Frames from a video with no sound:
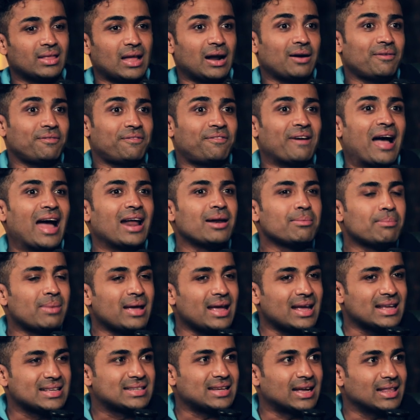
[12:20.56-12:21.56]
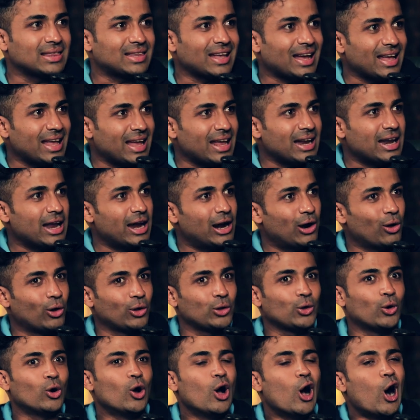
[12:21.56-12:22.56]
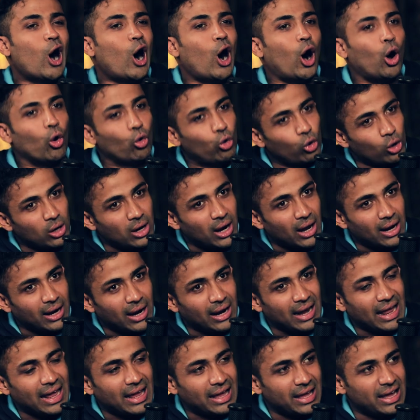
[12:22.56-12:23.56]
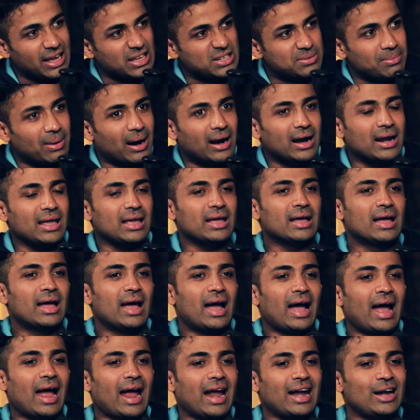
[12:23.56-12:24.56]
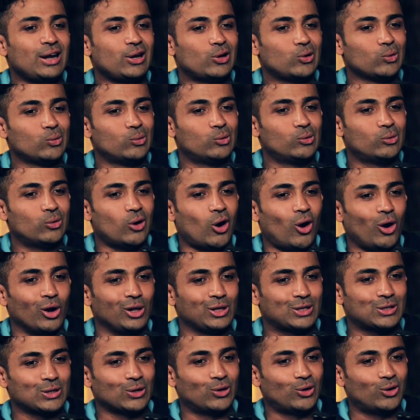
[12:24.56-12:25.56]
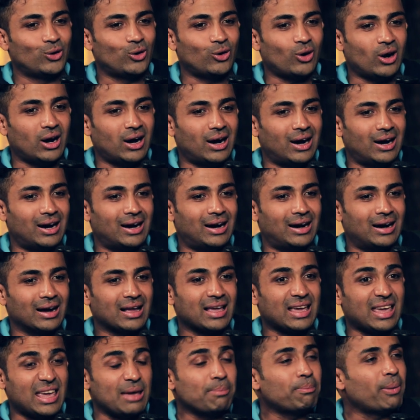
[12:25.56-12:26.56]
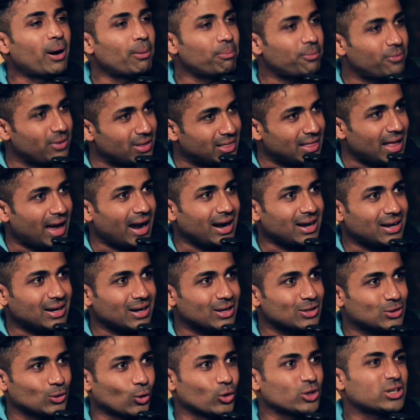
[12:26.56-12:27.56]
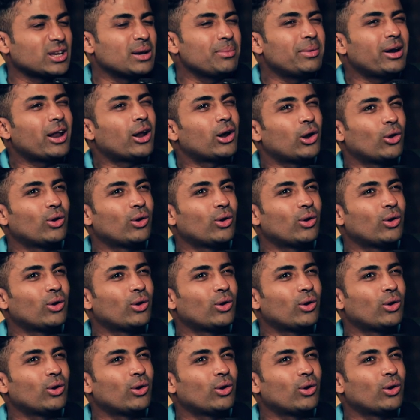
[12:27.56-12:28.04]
that fan base anta yen helodu avurna nan engage maadi, and to also keep up with that social media,